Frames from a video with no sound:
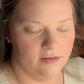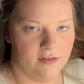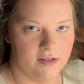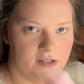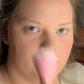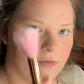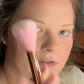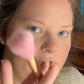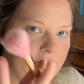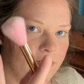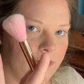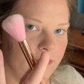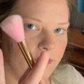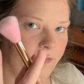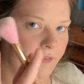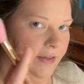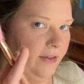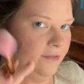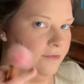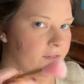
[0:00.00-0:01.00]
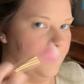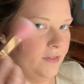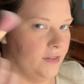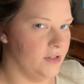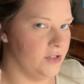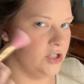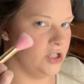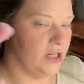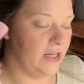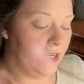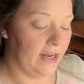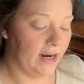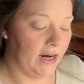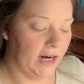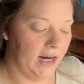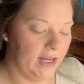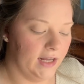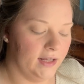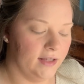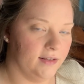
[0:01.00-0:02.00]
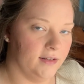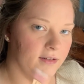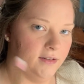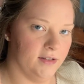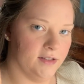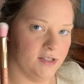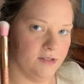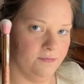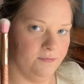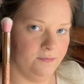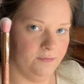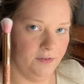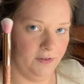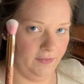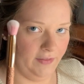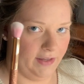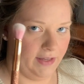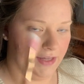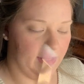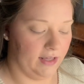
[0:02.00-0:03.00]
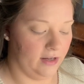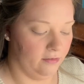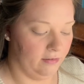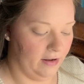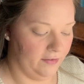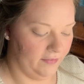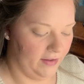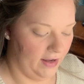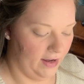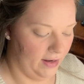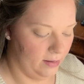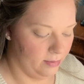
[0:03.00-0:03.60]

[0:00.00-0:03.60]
This one like for the cheek area, and then this for like getting around the